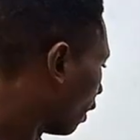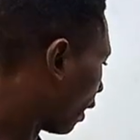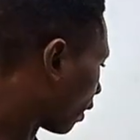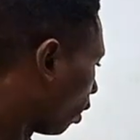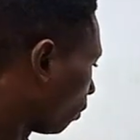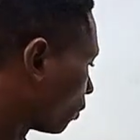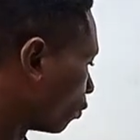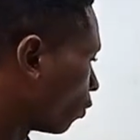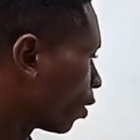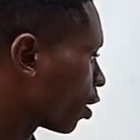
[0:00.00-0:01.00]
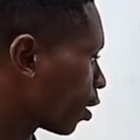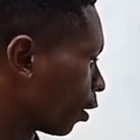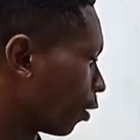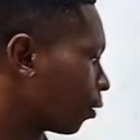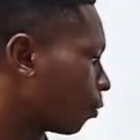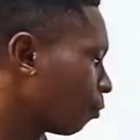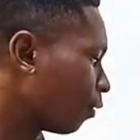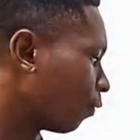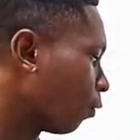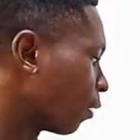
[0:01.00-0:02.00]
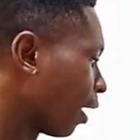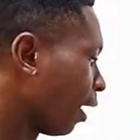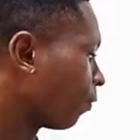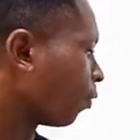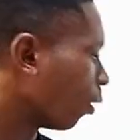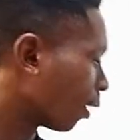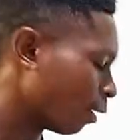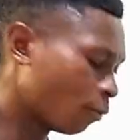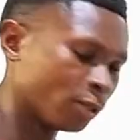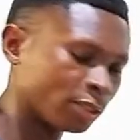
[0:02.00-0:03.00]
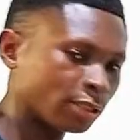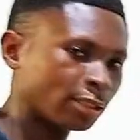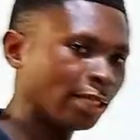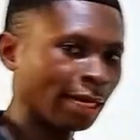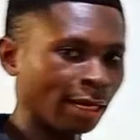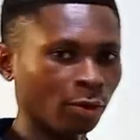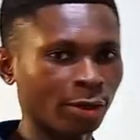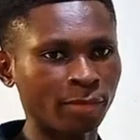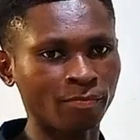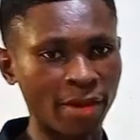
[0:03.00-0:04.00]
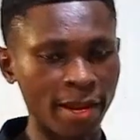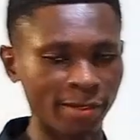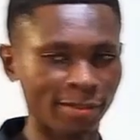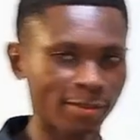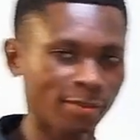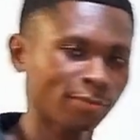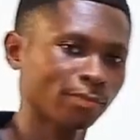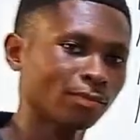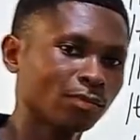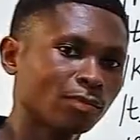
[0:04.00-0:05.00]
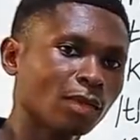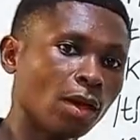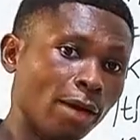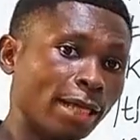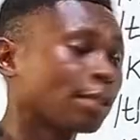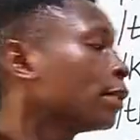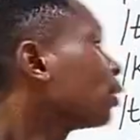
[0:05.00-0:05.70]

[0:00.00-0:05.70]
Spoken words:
like up to here before we have other ones that are not in pace. All right,